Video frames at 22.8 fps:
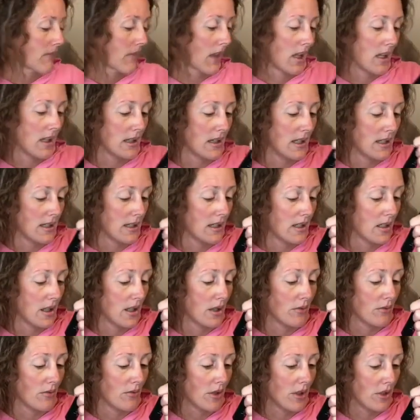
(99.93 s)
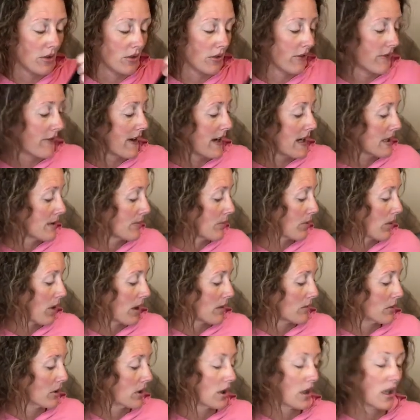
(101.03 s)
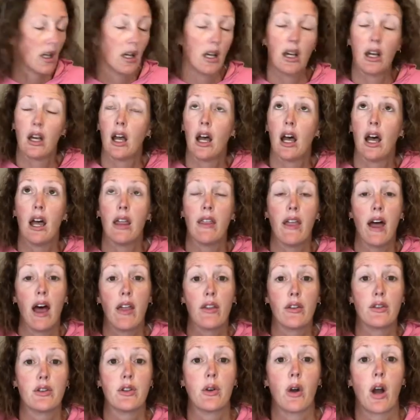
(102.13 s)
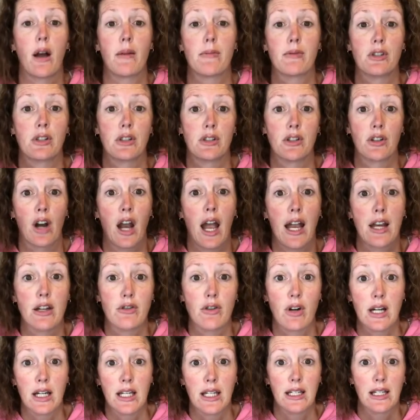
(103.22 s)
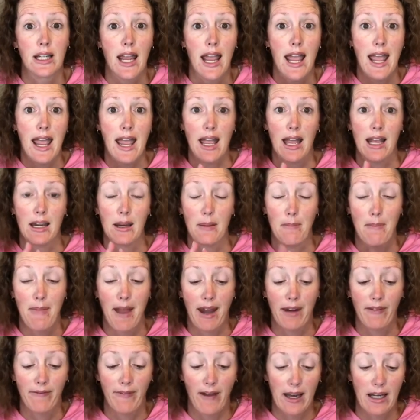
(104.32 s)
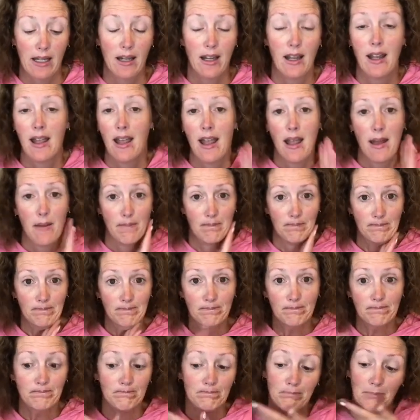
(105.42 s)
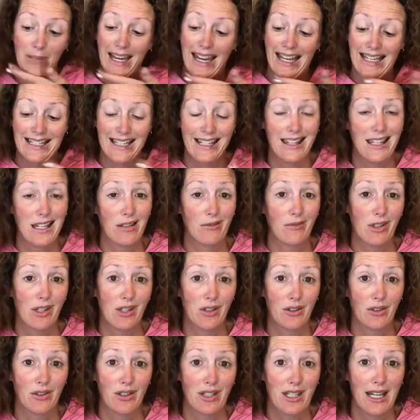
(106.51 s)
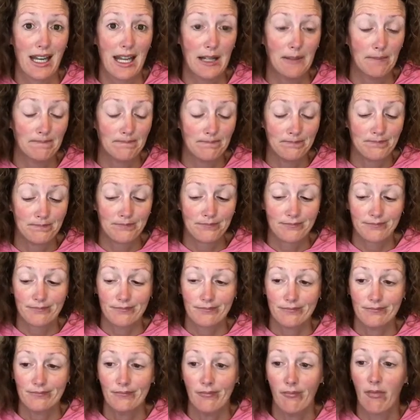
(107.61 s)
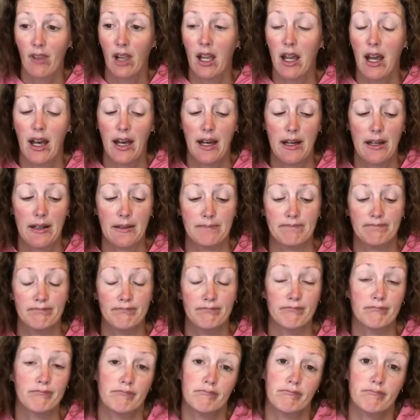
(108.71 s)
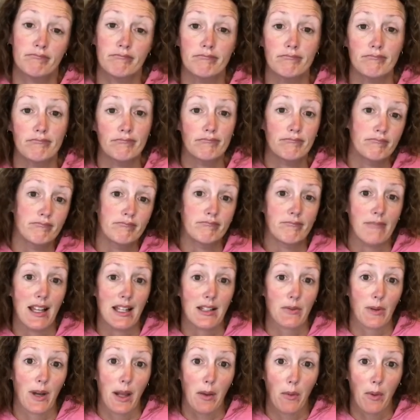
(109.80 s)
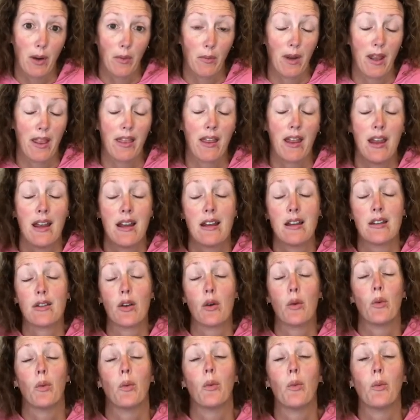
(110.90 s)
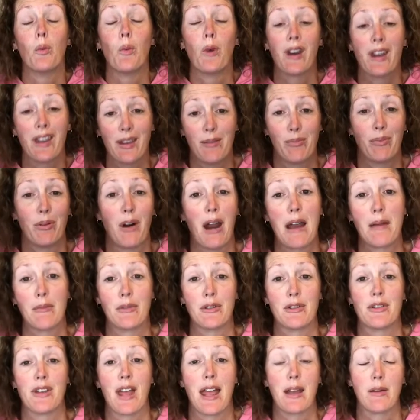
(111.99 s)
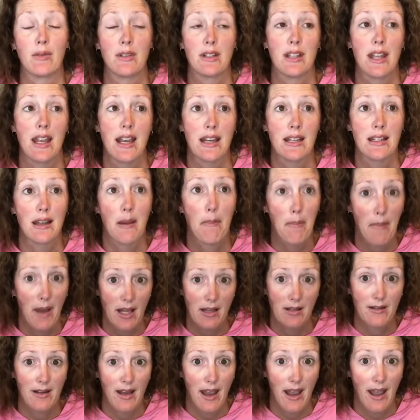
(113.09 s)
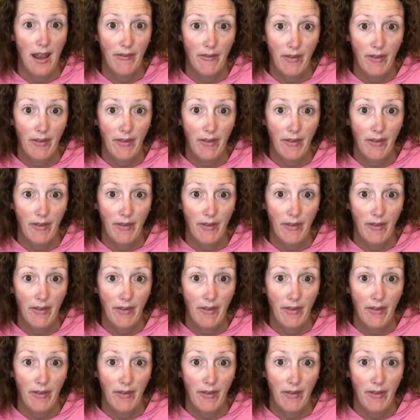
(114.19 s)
This is the original face primer. The other two options are hydrating and mattifying. But I did the original today. That's what I went with. So one of the primers I would say is a must-have.